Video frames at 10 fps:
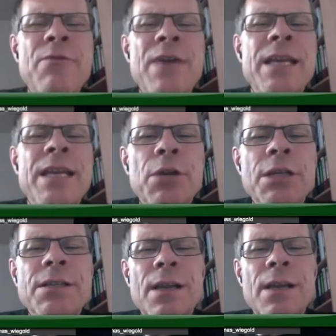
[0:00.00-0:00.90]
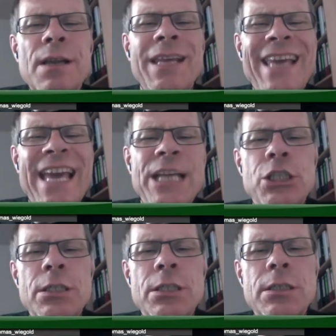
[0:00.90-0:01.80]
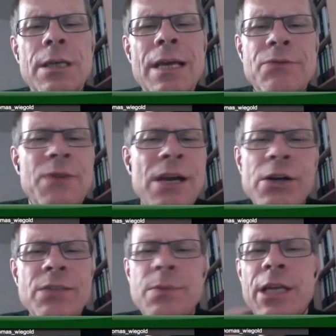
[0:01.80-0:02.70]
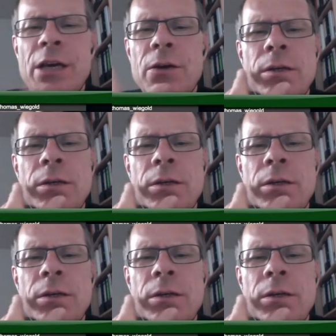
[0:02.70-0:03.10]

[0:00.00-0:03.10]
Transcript: any political affiliation, as far as we know?